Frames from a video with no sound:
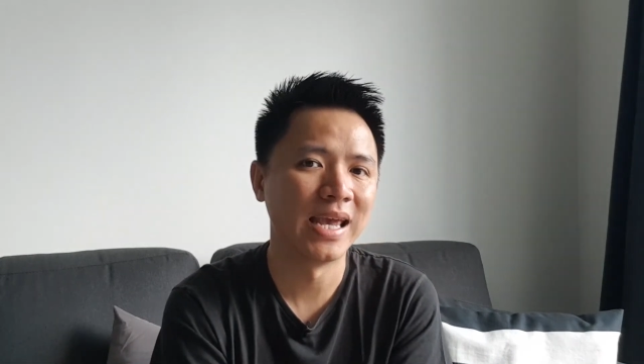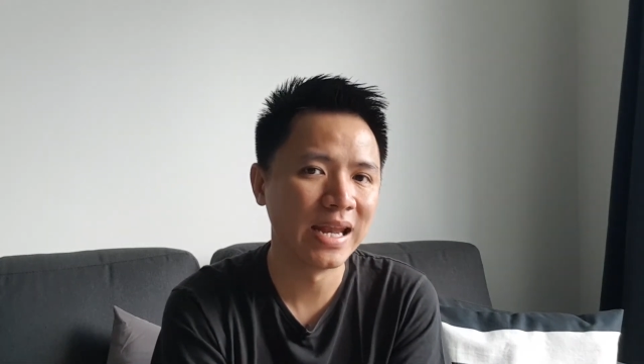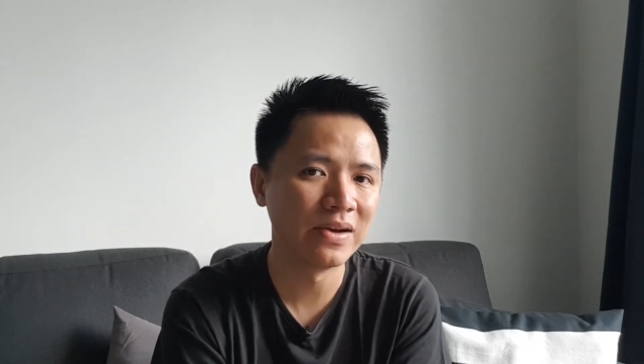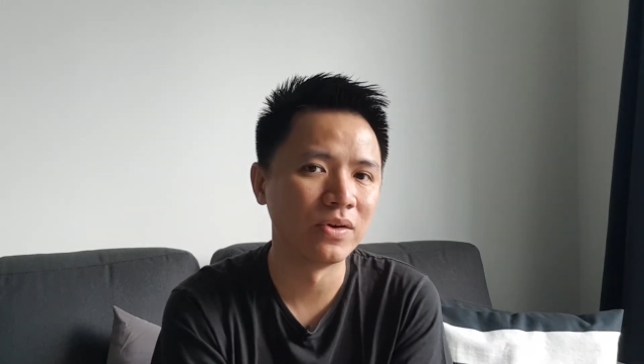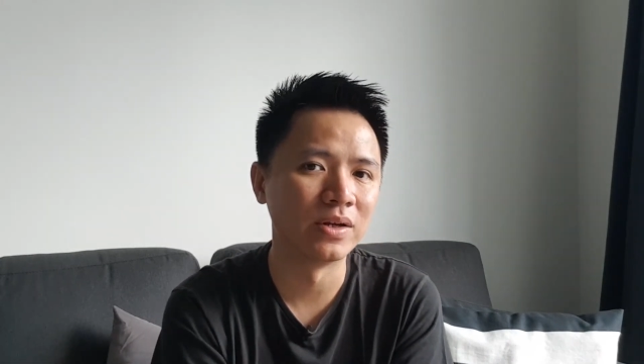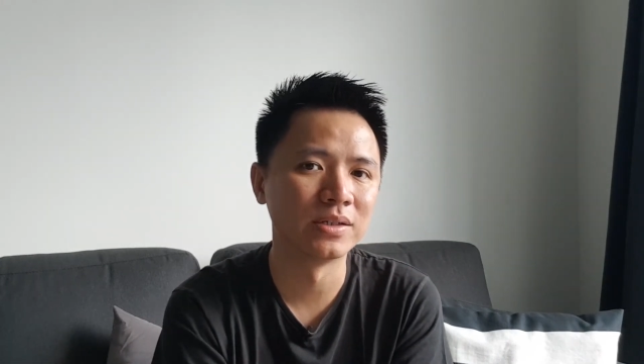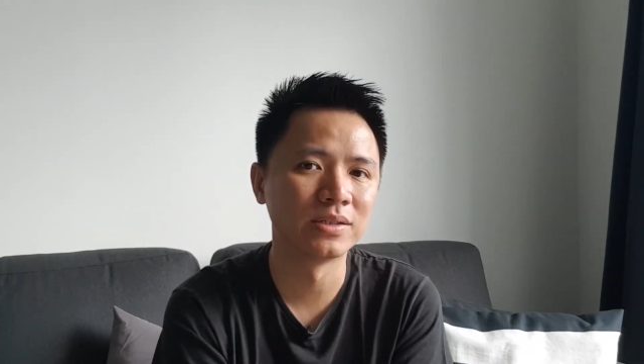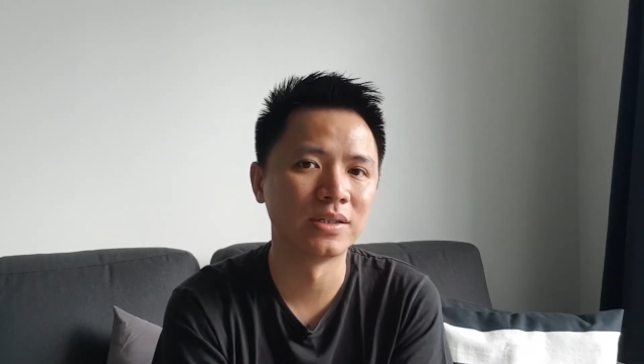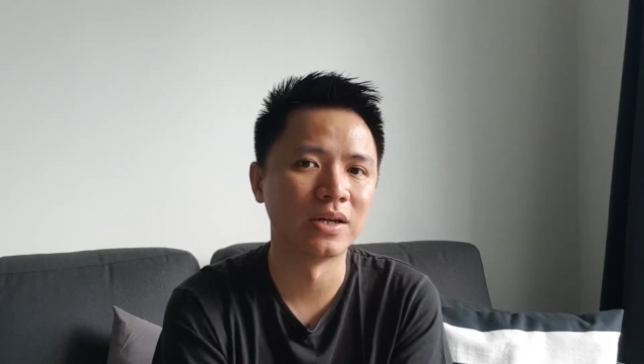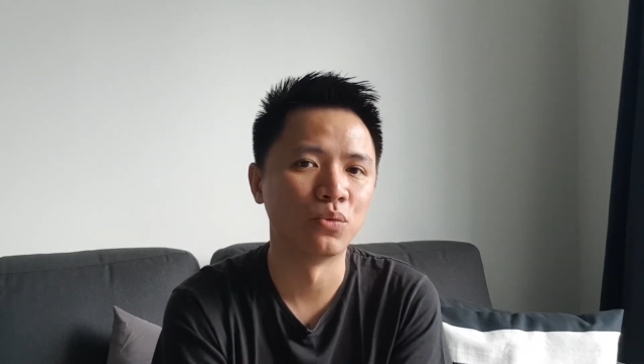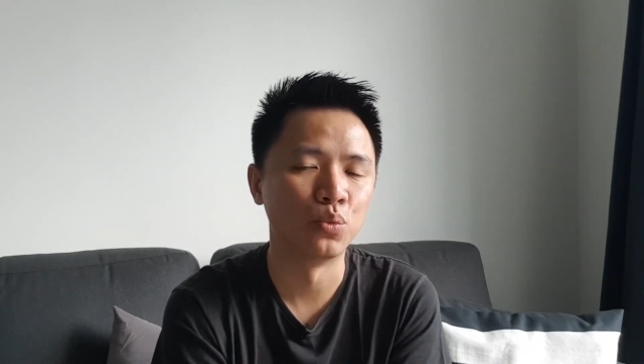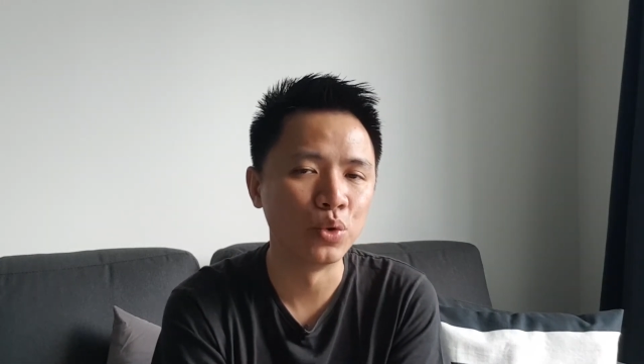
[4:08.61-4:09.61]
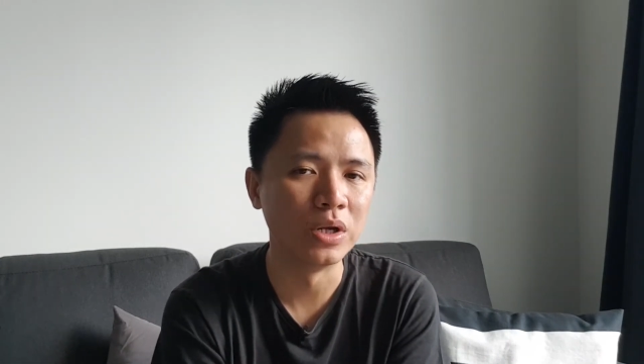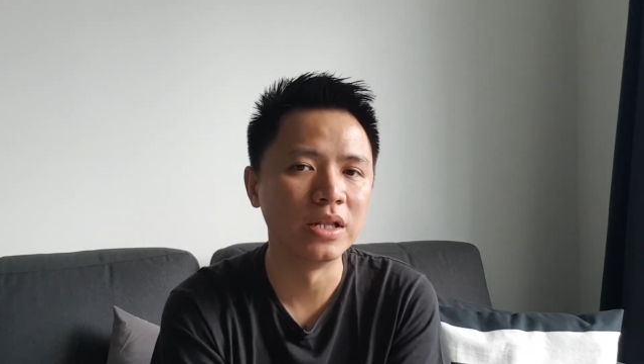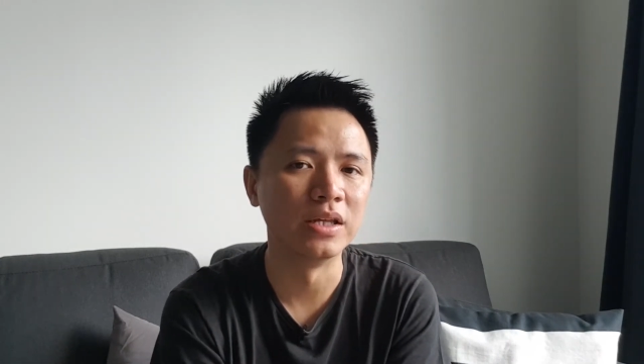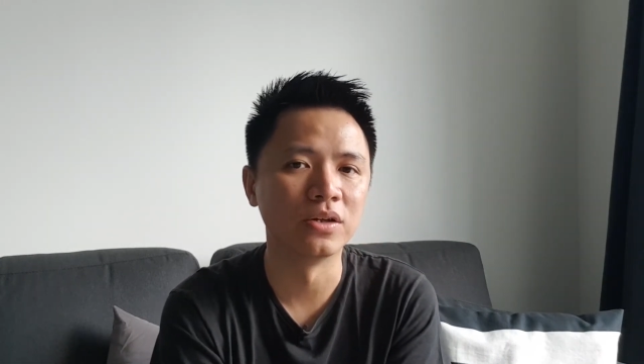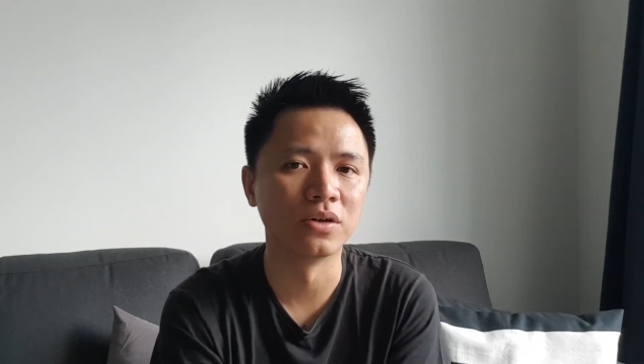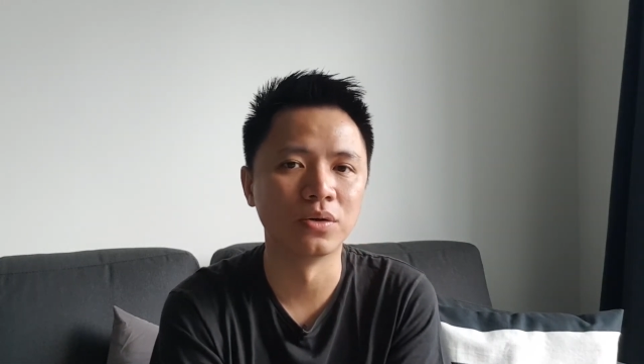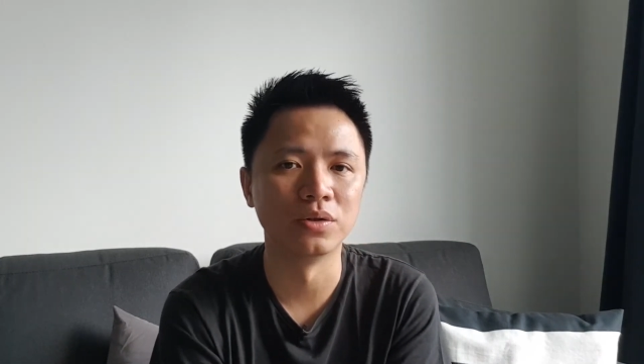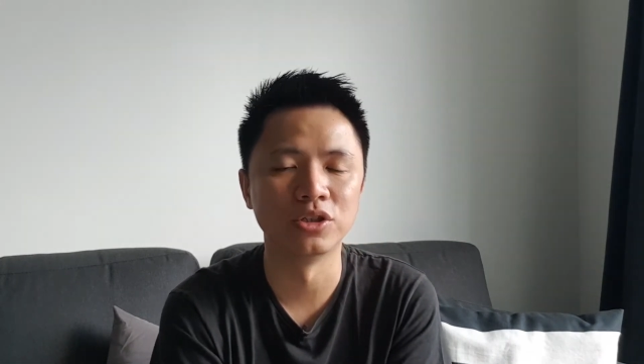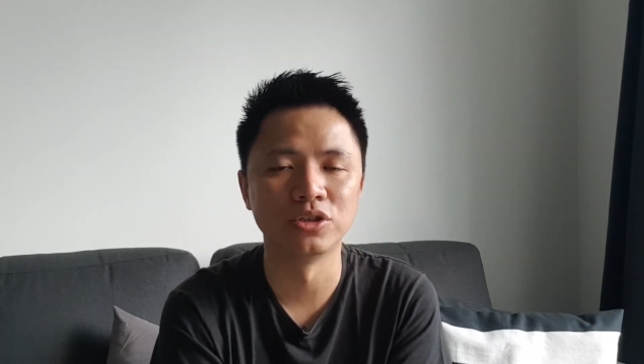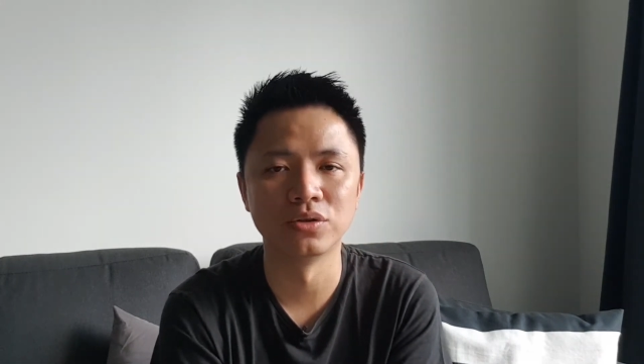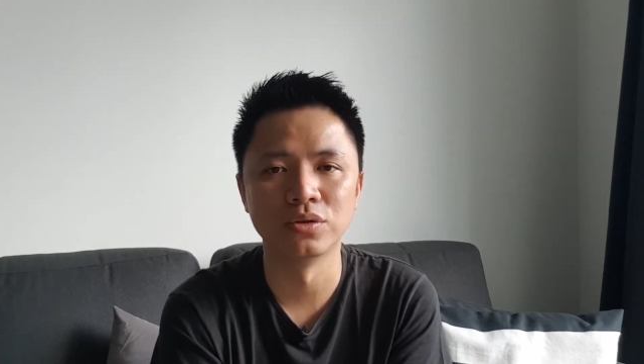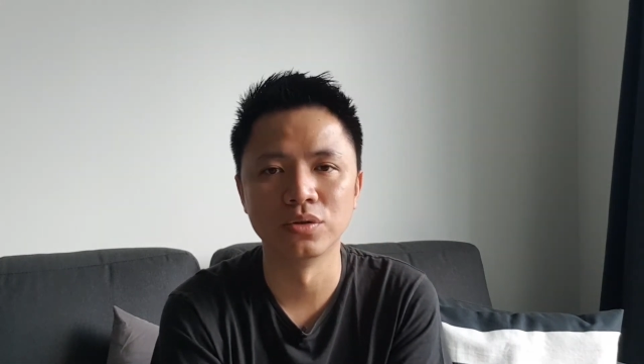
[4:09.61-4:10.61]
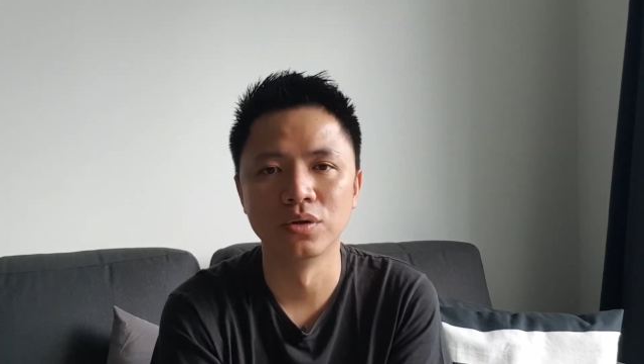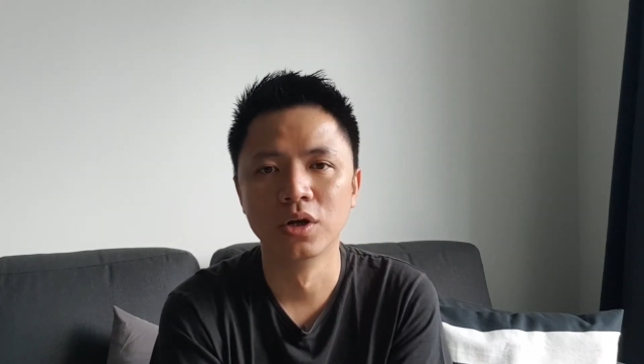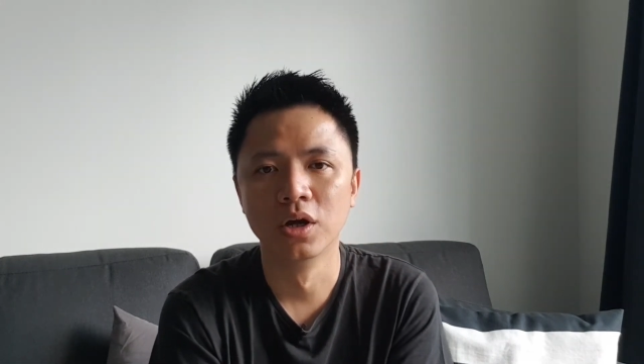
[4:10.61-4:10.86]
areas that really going to